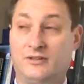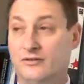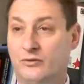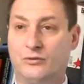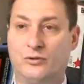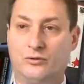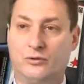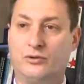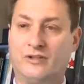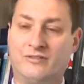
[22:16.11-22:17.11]
Not
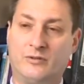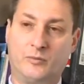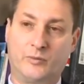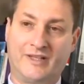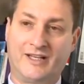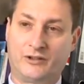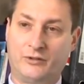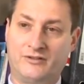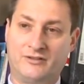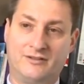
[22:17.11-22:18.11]
everyone would argue it